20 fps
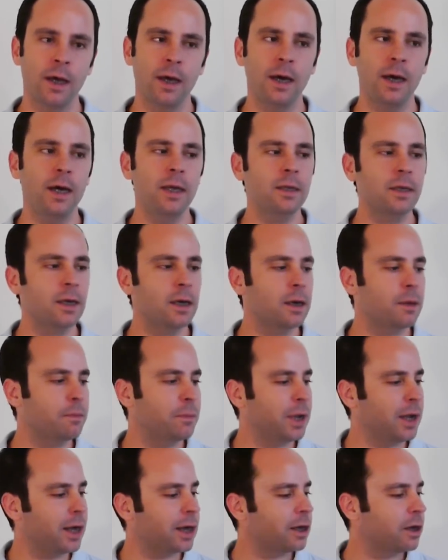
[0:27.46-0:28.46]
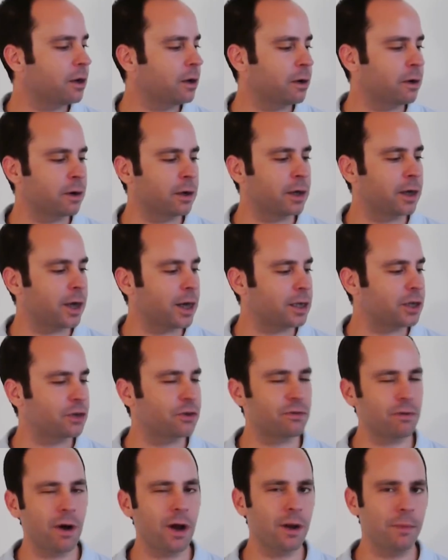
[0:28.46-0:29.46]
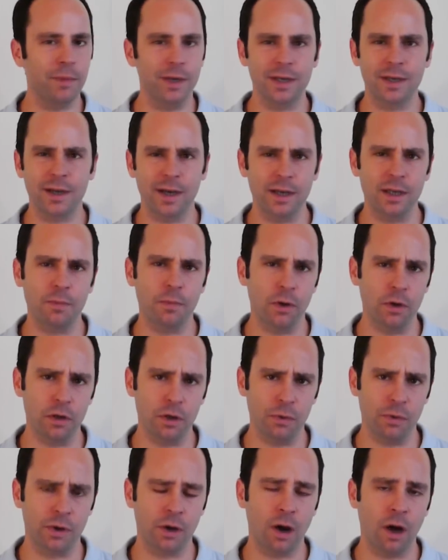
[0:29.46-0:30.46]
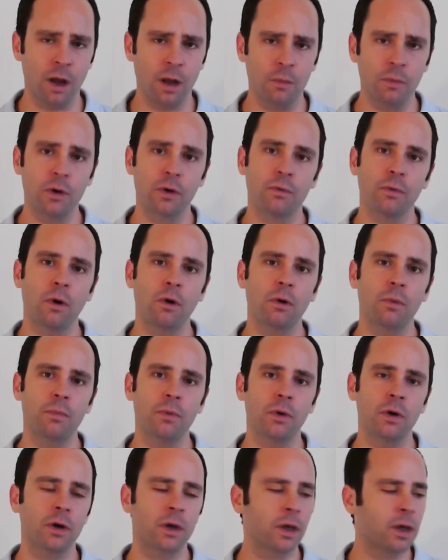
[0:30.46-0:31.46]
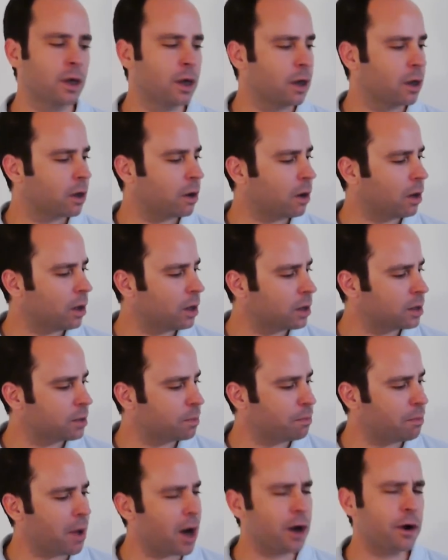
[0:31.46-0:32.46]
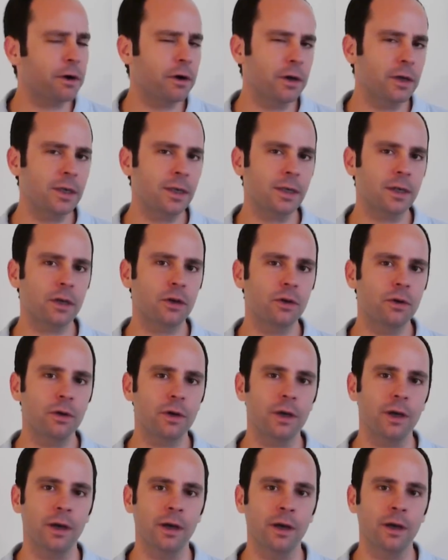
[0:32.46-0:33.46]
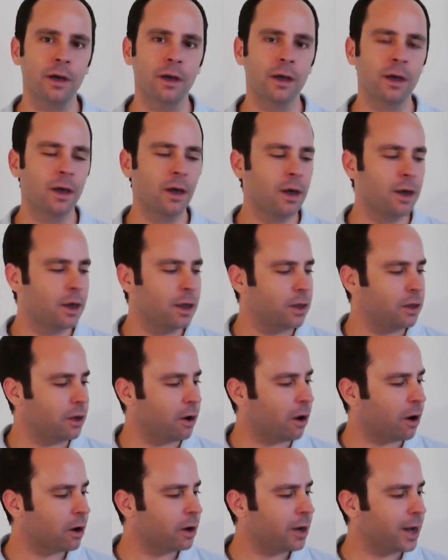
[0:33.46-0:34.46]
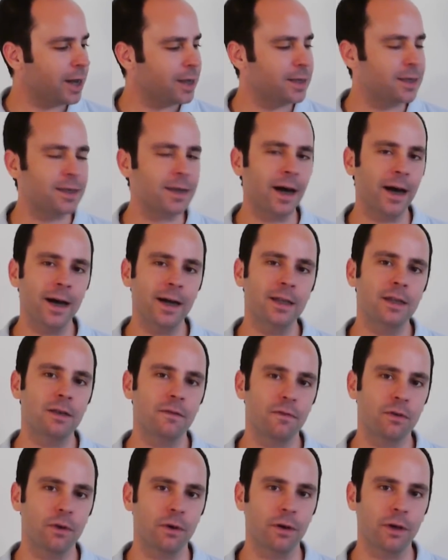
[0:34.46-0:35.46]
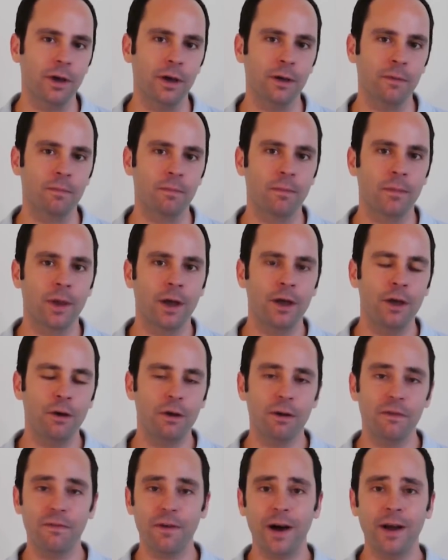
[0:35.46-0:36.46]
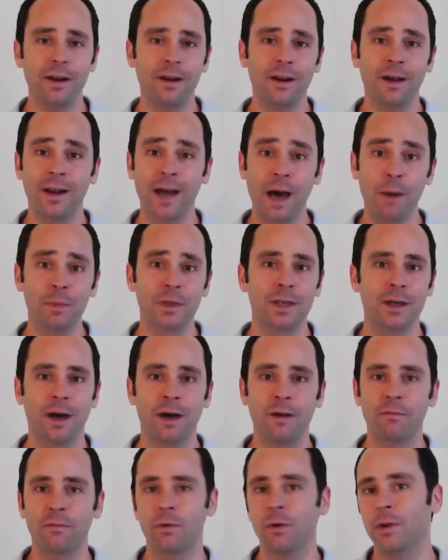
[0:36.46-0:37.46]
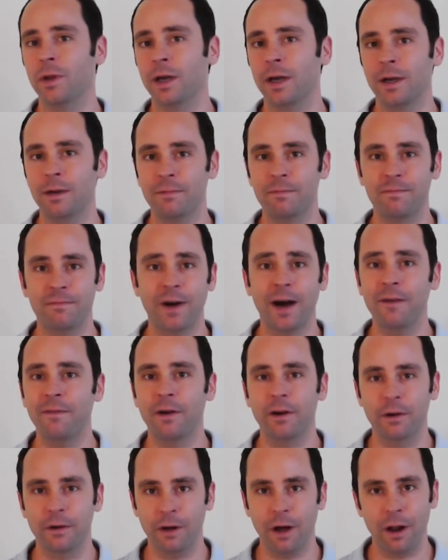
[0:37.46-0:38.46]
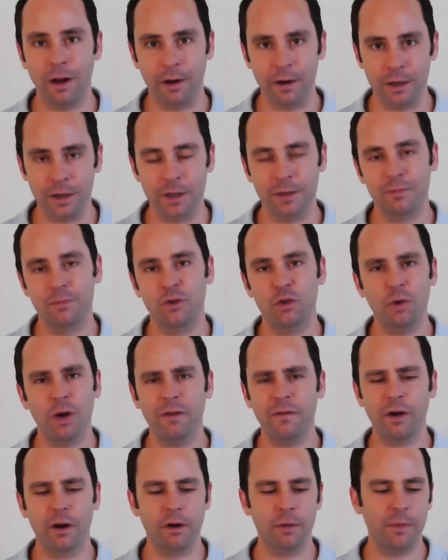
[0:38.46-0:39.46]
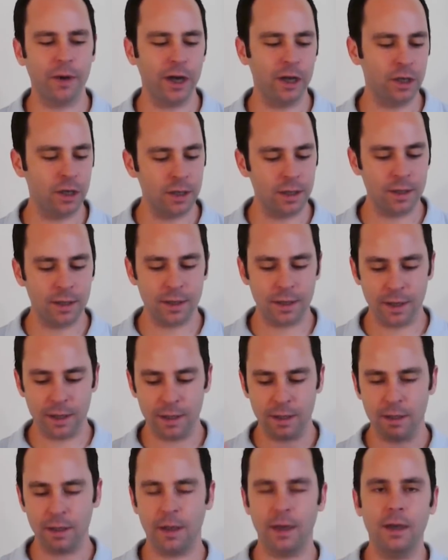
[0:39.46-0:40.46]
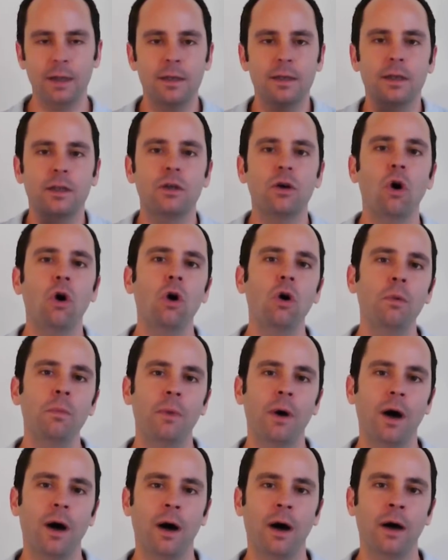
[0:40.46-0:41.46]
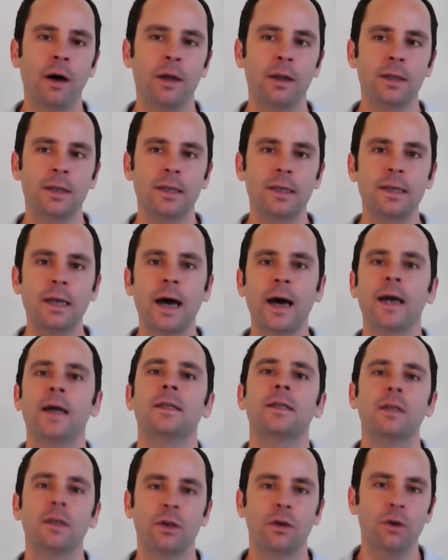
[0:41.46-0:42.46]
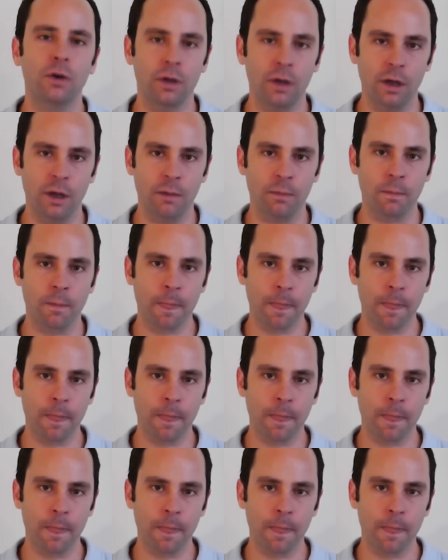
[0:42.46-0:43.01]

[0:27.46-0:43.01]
He's a molecular gastronomist, I suppose you would call him, who wrote a book called Modernist Cooking, The Art and Science of Cooking. You can find it on Amazon for only $500. 1,200 pages. It's a tome on science and cooking.